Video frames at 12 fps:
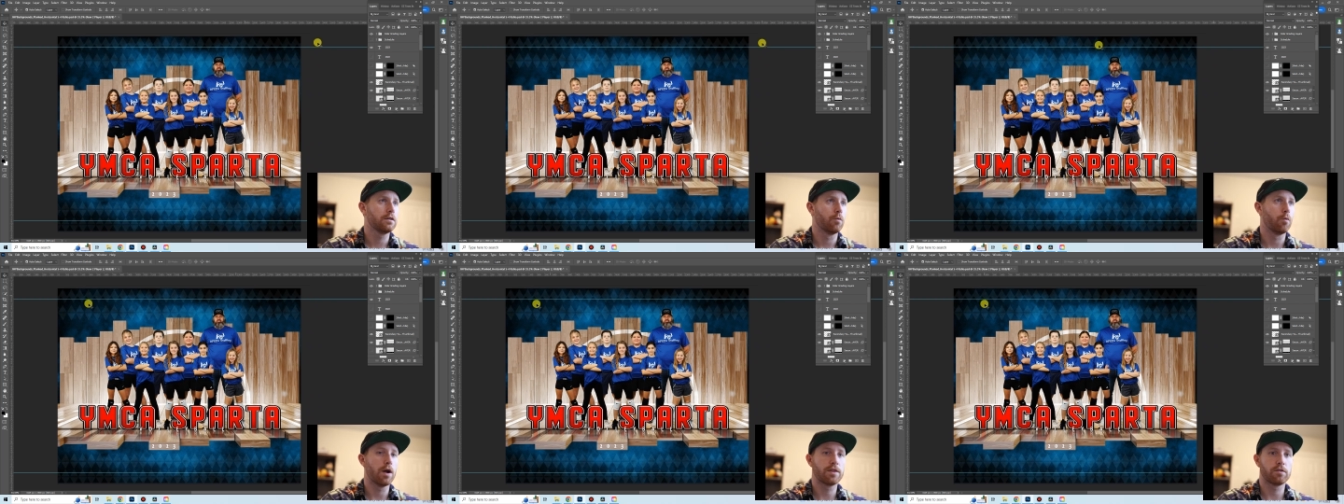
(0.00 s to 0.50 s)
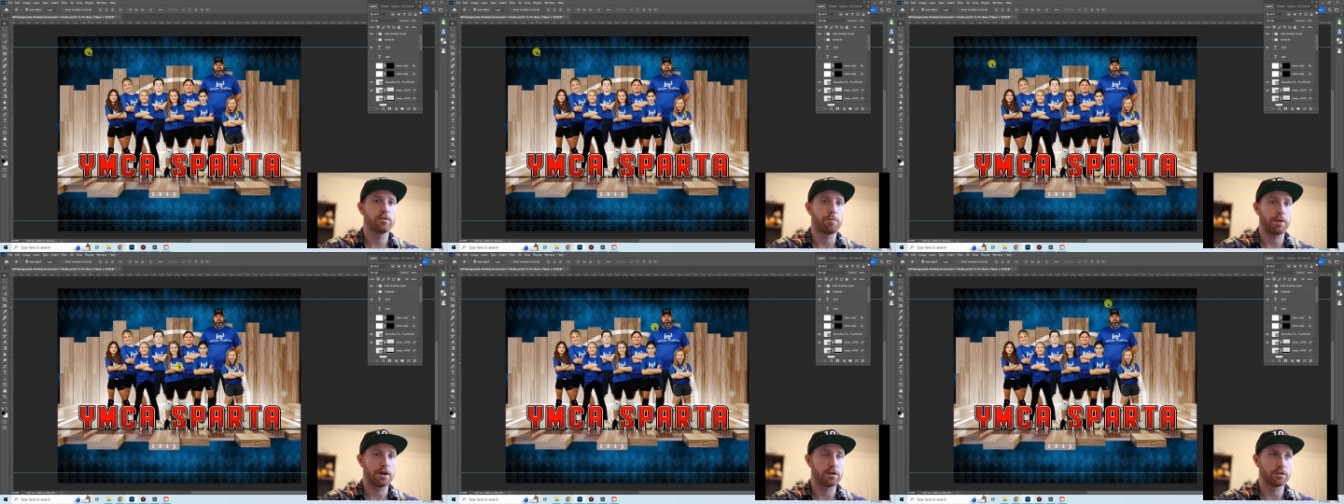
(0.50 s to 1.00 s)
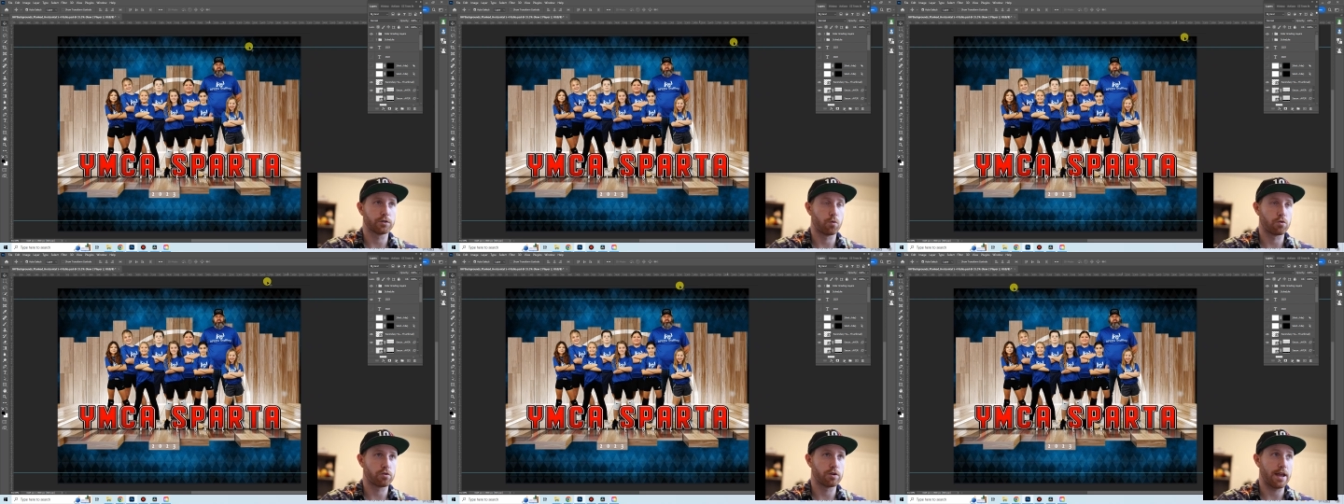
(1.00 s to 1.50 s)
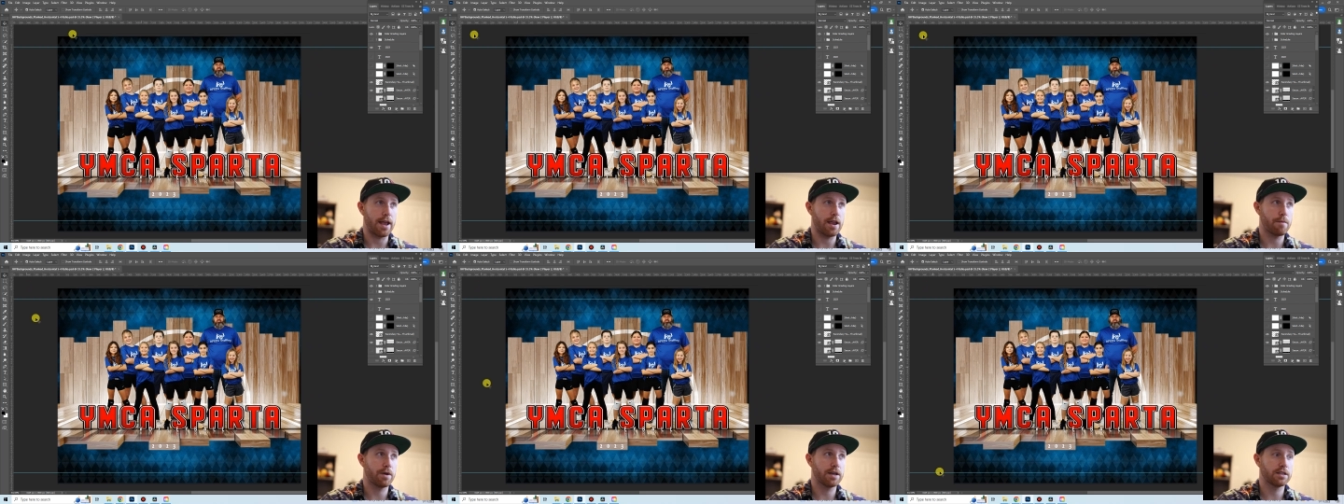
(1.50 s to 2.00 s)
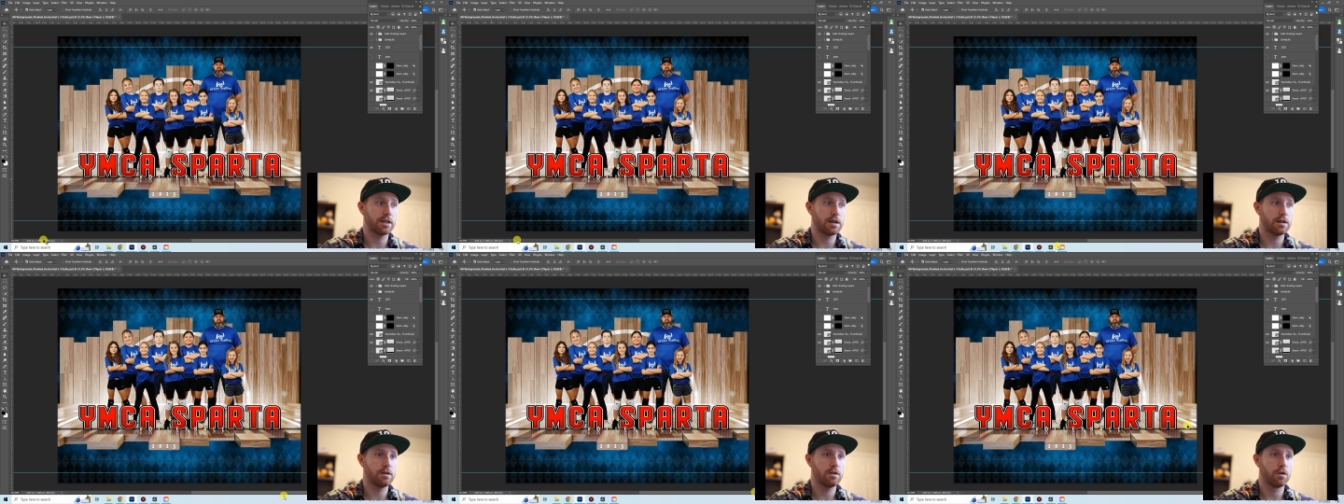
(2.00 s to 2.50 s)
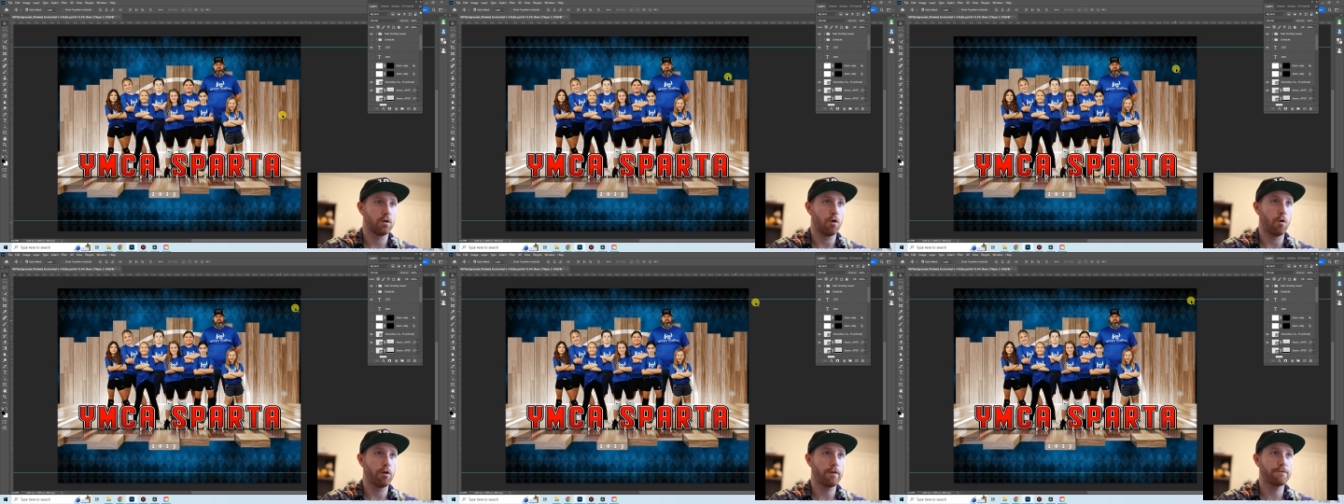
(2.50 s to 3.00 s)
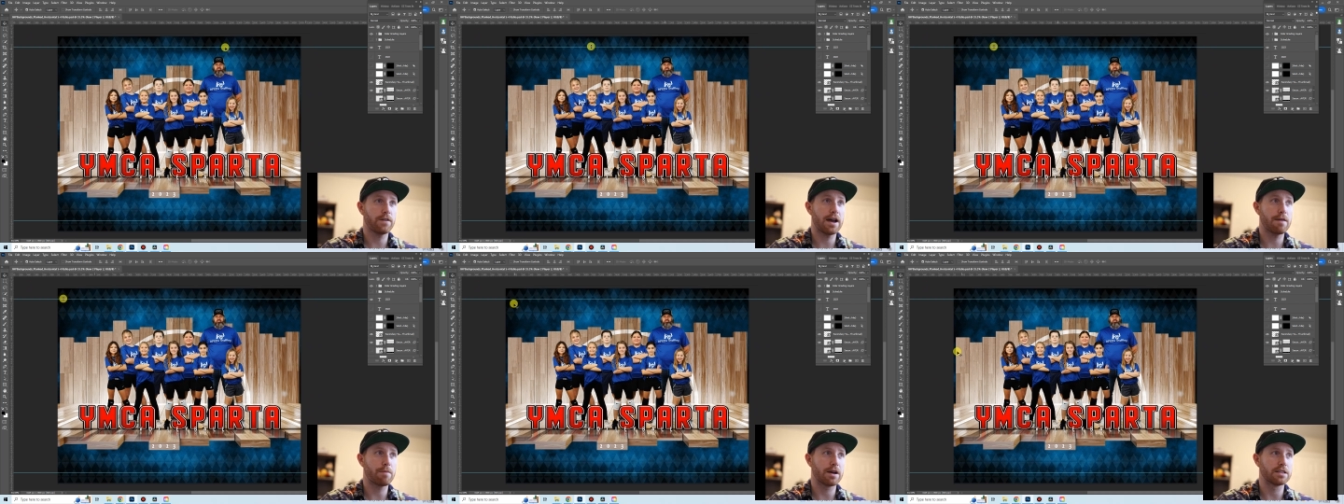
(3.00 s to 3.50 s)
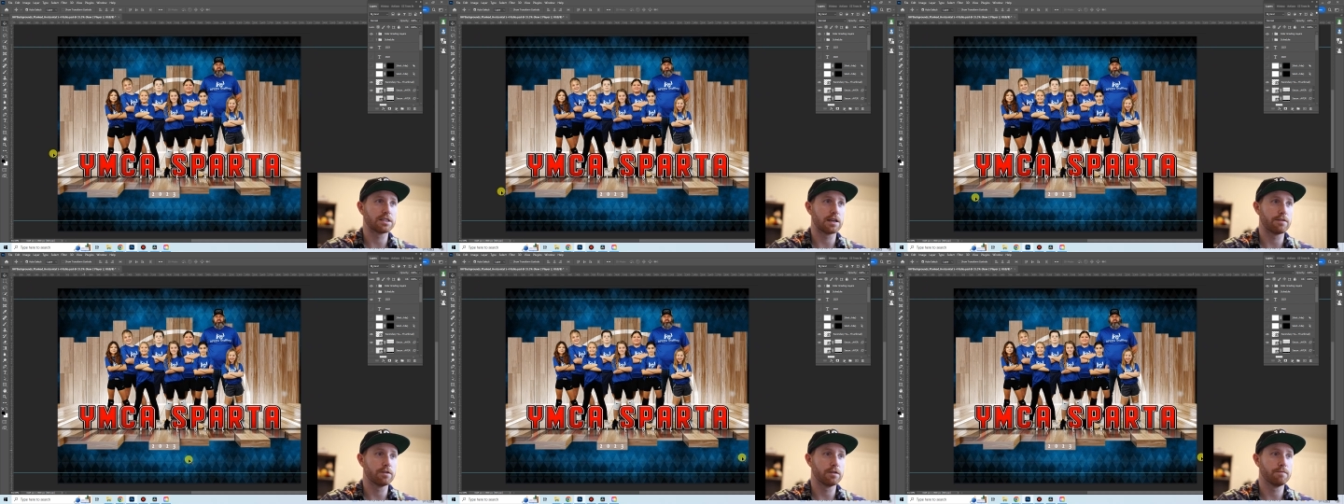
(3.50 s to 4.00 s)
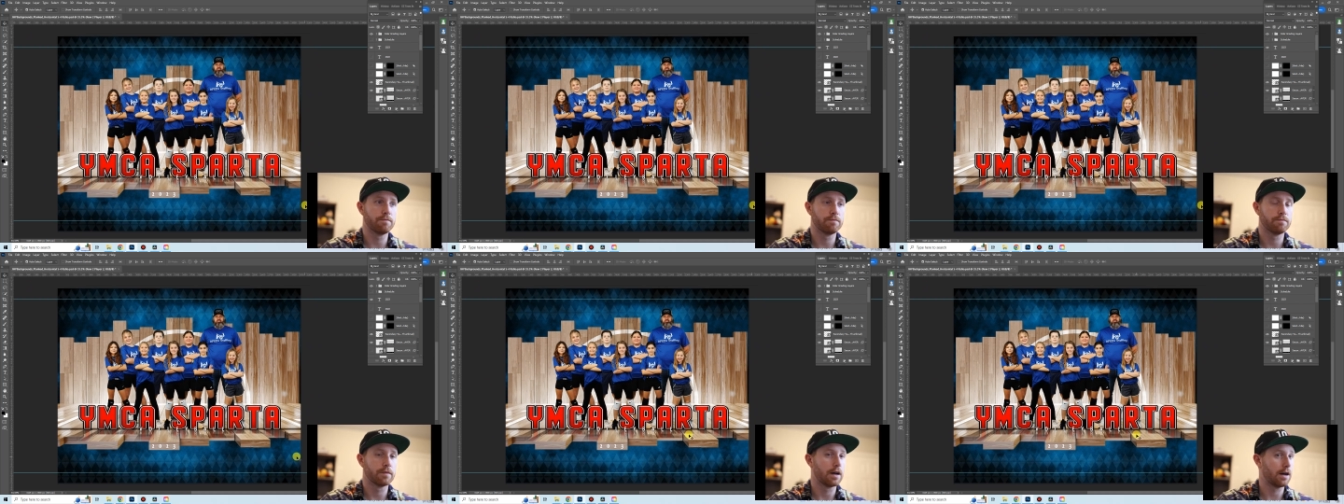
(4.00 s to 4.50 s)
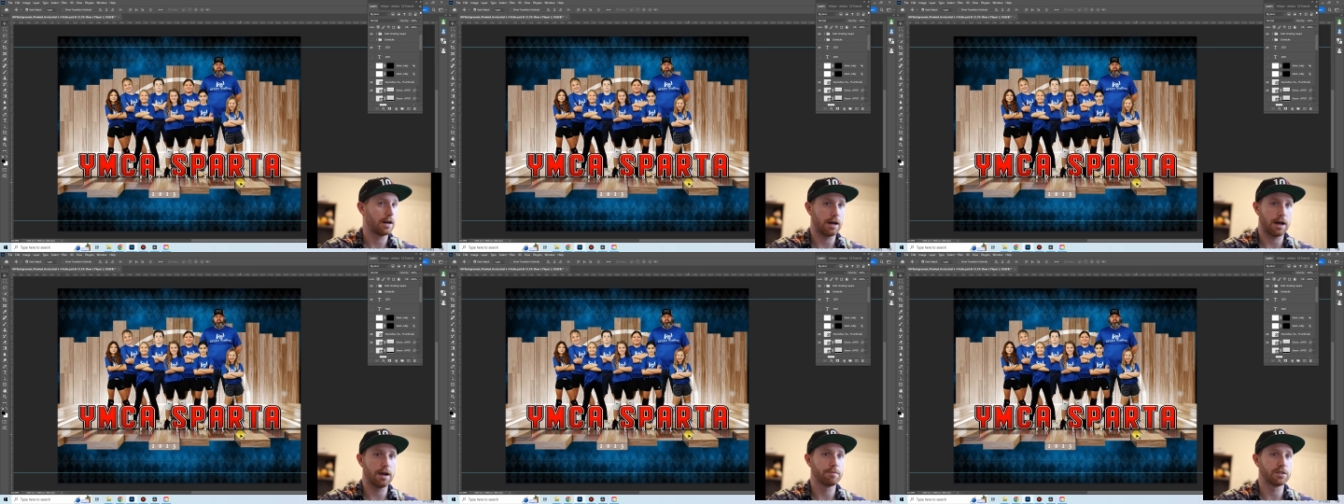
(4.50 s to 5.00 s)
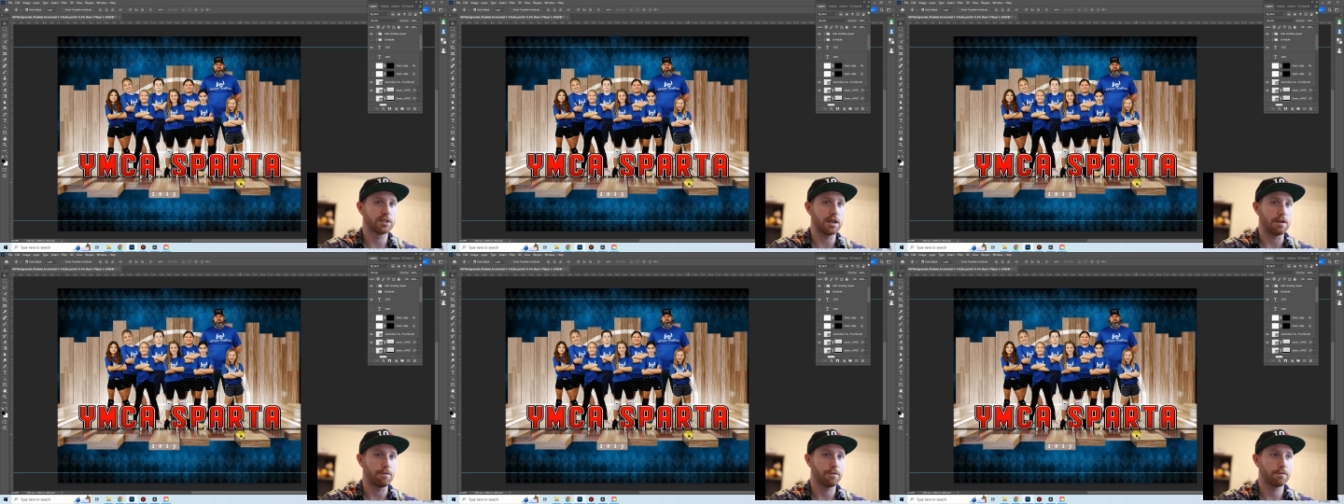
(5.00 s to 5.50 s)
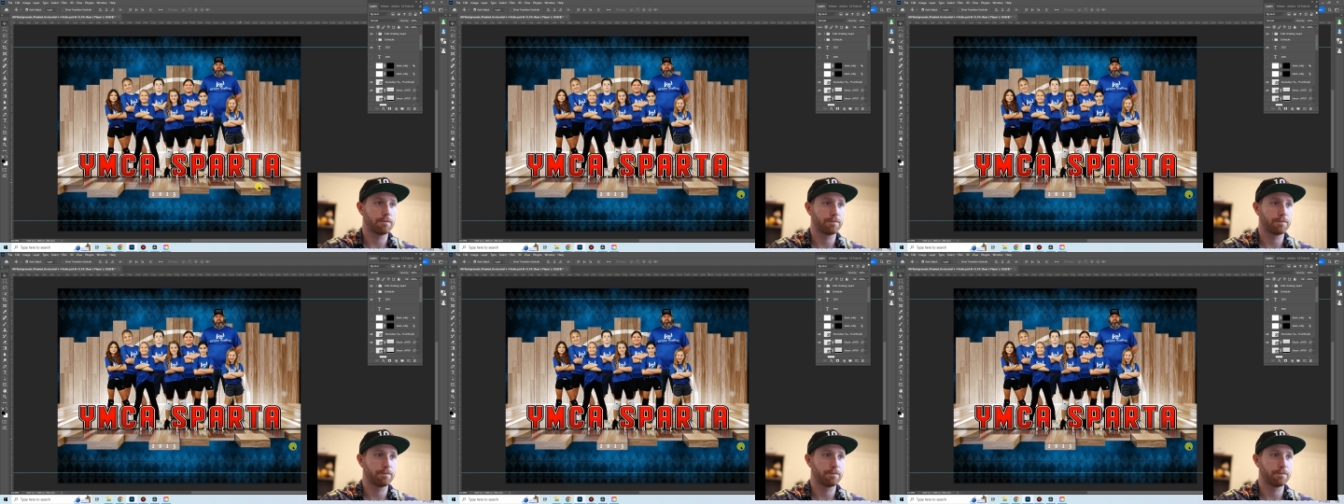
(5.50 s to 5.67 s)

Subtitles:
whether the parents order an 8x10 or a 5x7, I'm safe.